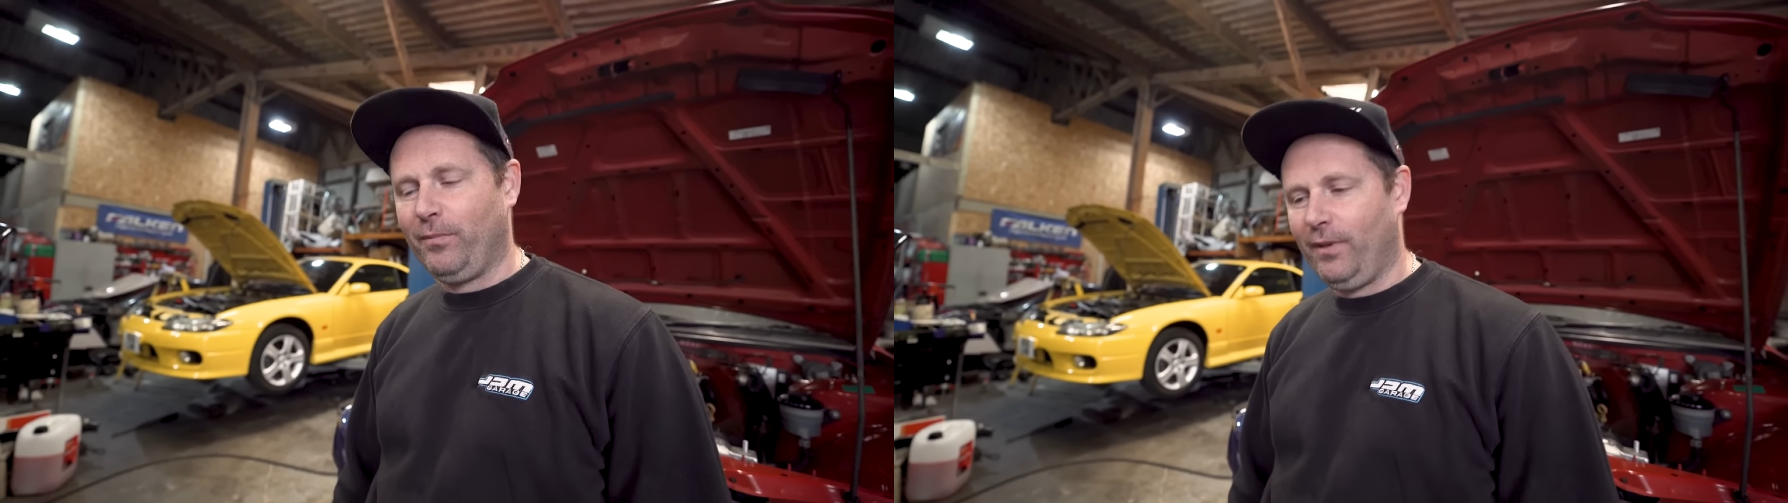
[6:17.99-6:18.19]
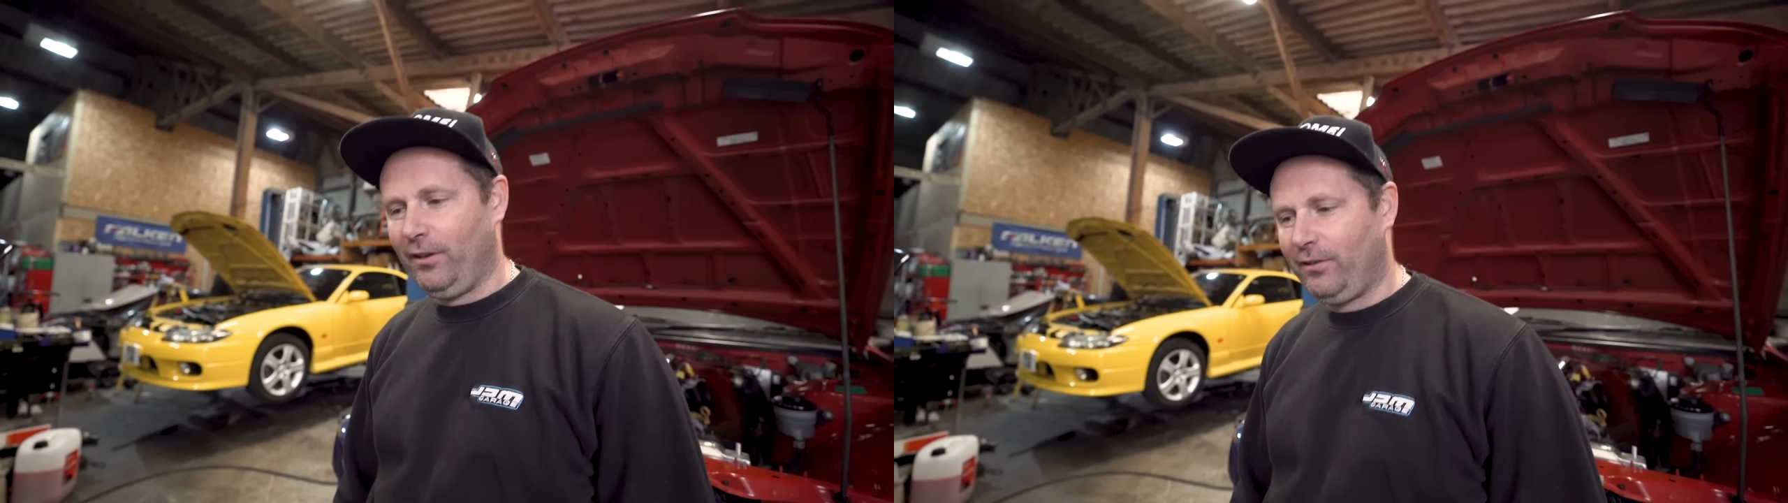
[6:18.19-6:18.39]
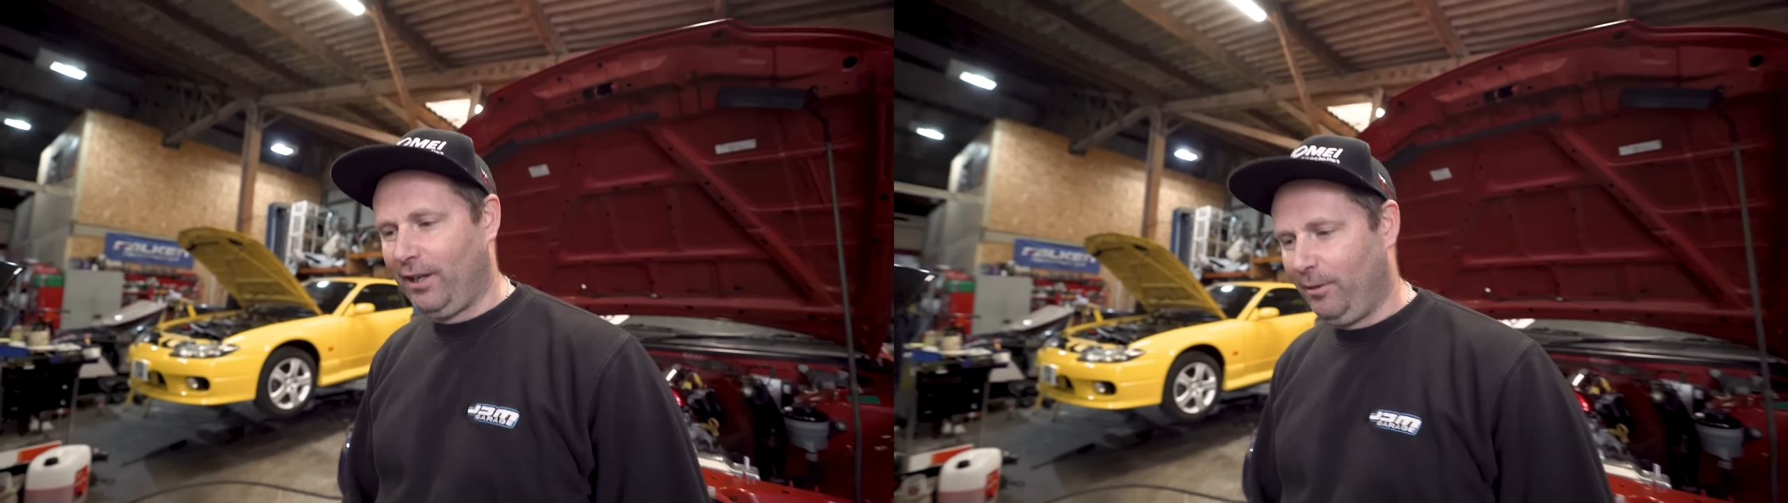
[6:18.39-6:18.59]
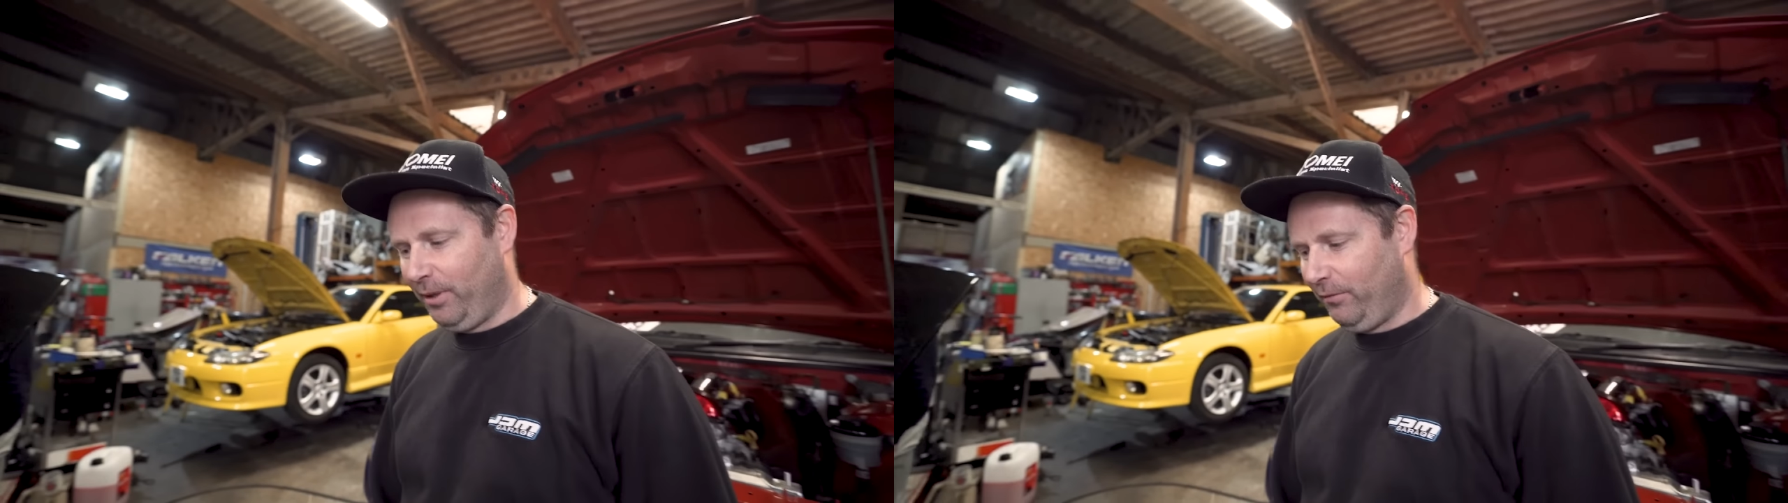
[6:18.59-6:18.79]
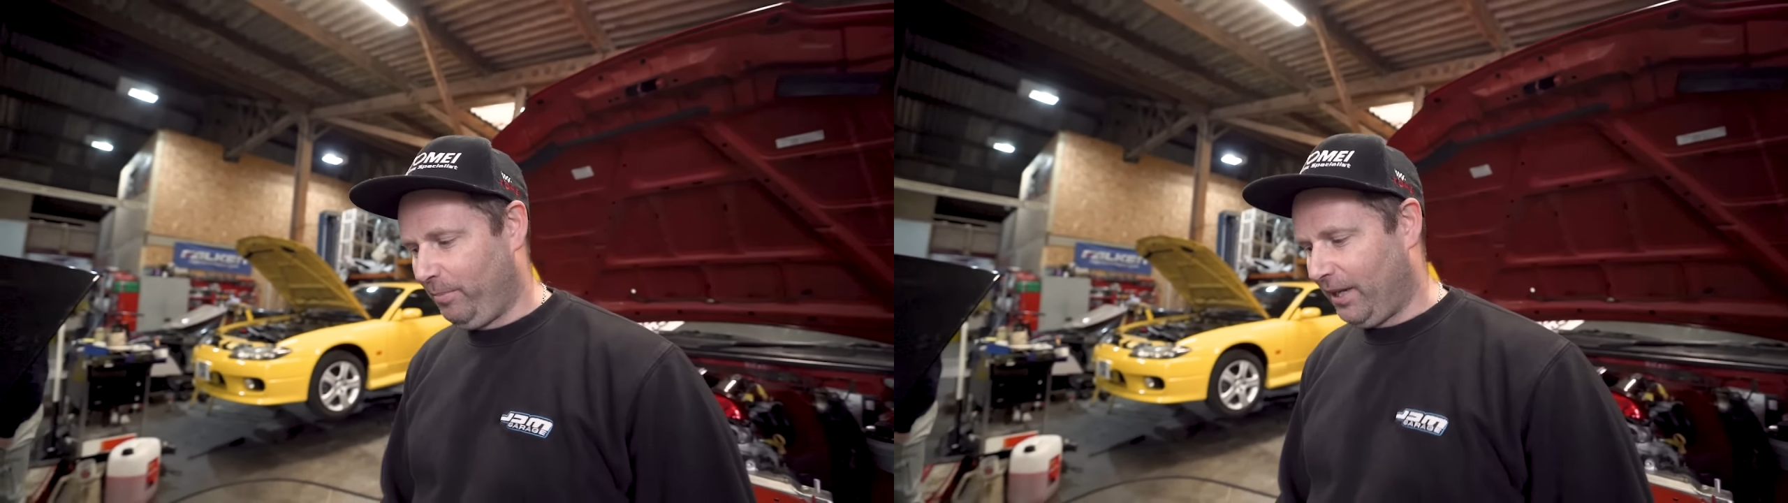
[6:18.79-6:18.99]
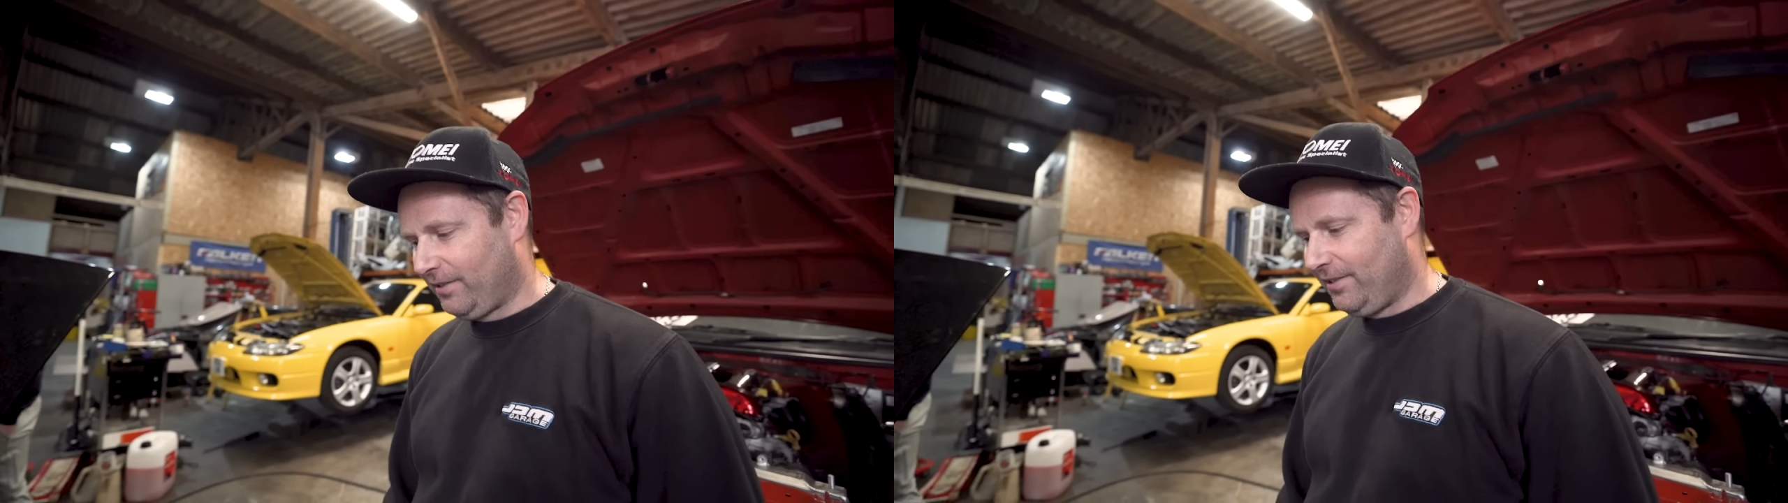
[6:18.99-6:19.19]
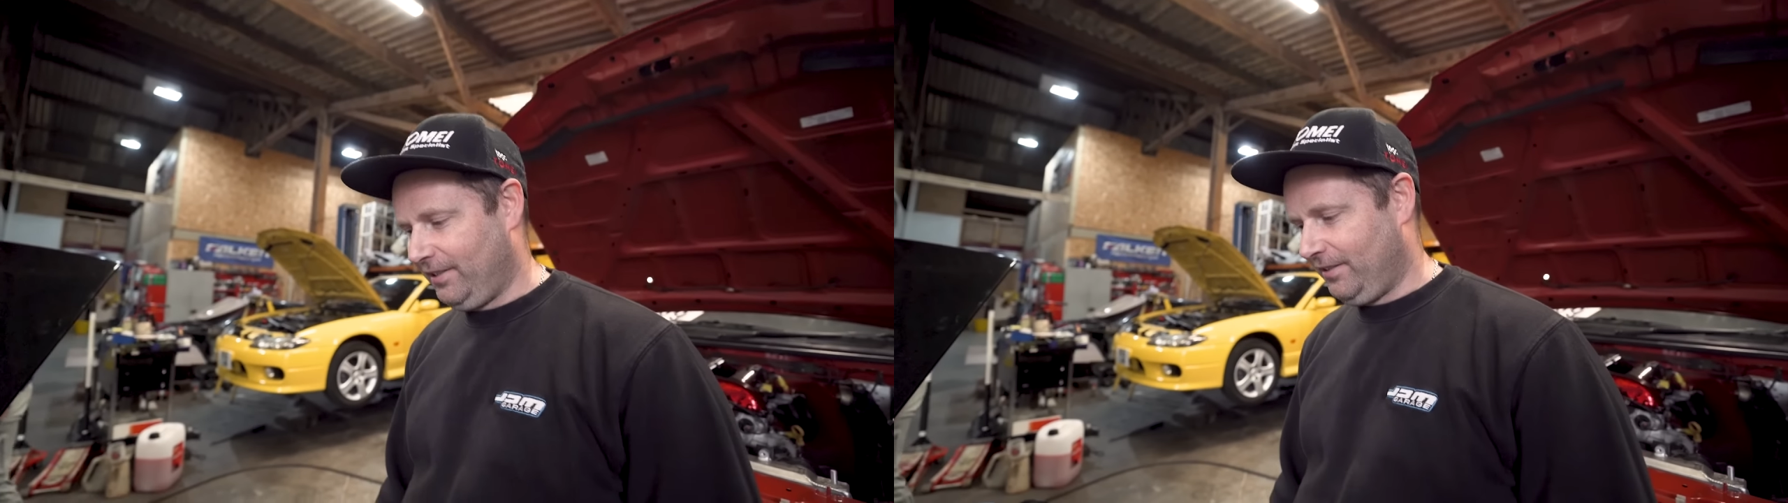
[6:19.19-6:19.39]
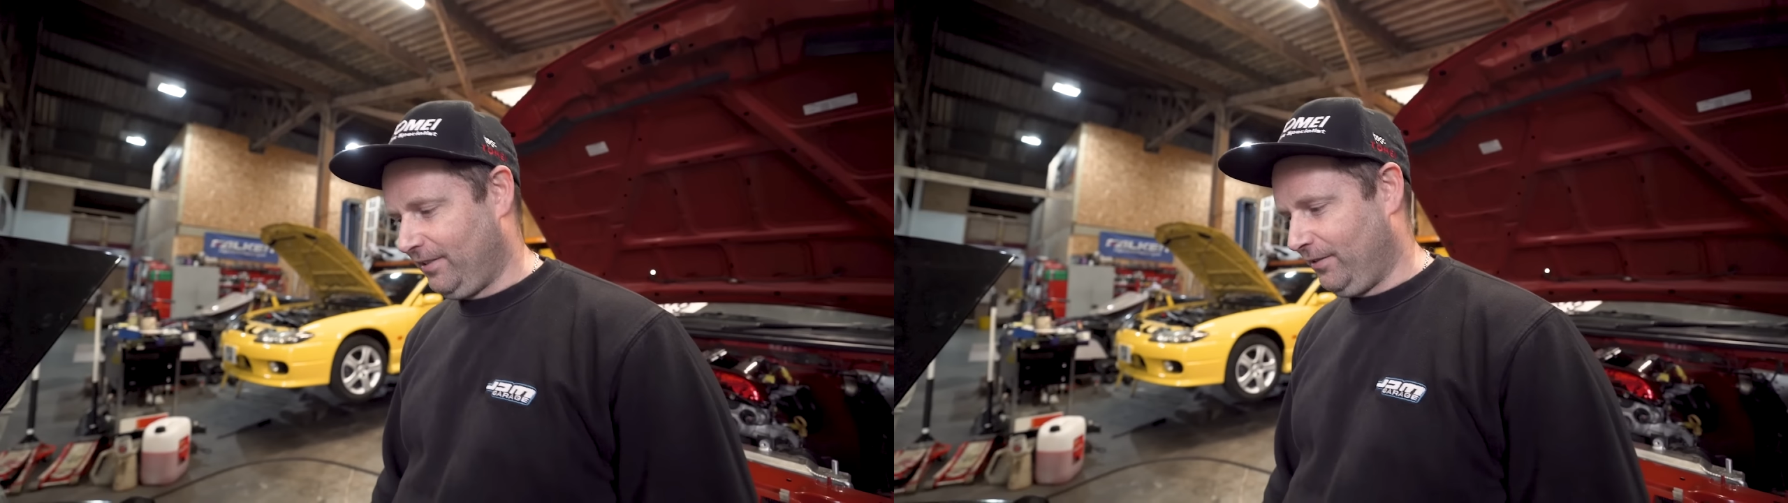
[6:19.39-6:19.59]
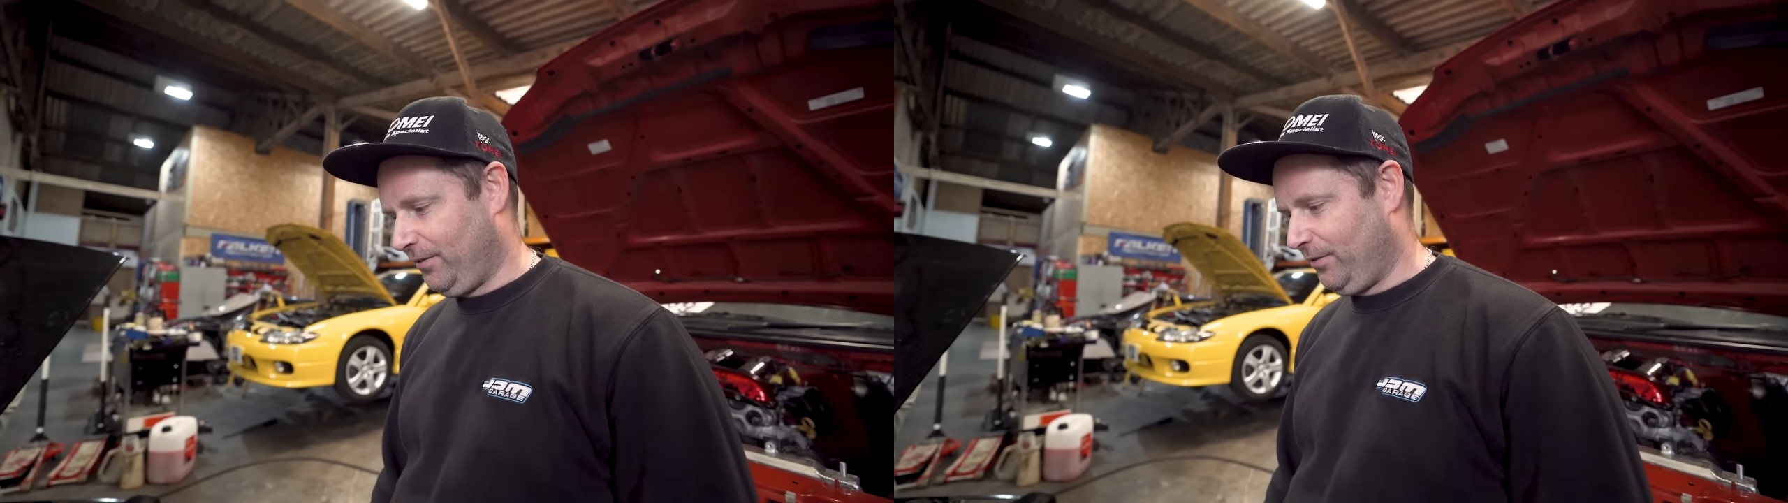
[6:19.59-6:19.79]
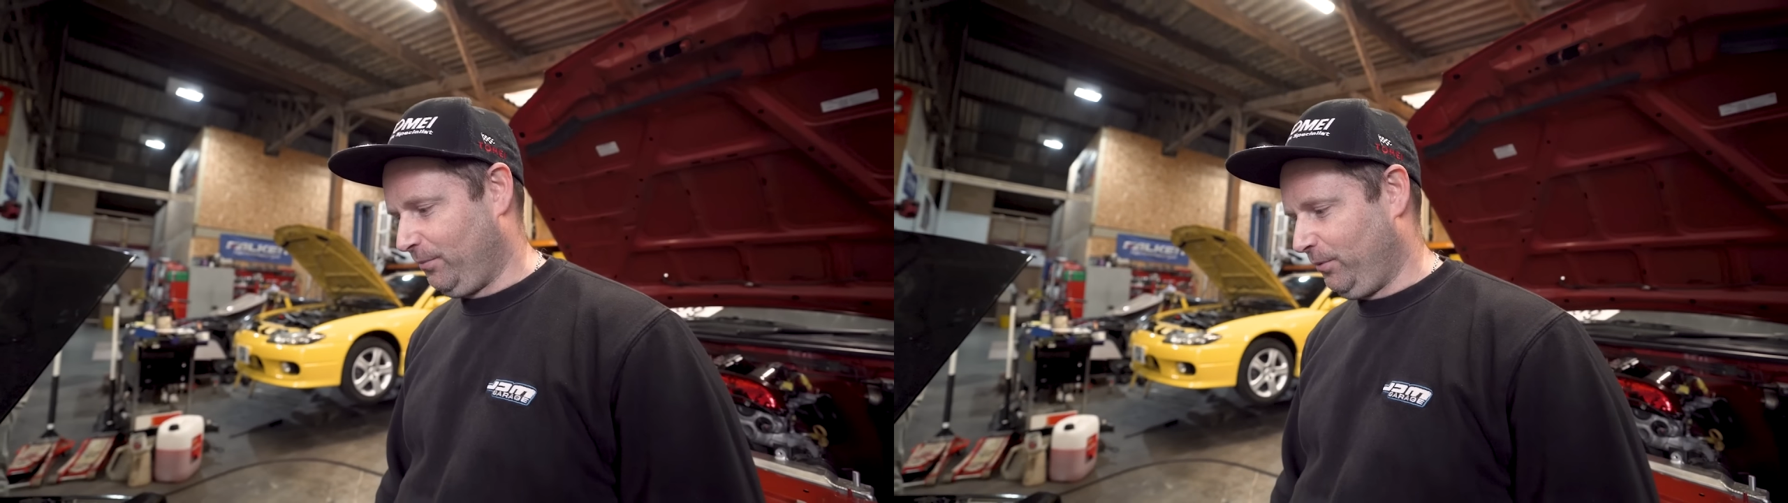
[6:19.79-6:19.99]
no, it's taken a bit of a back seat since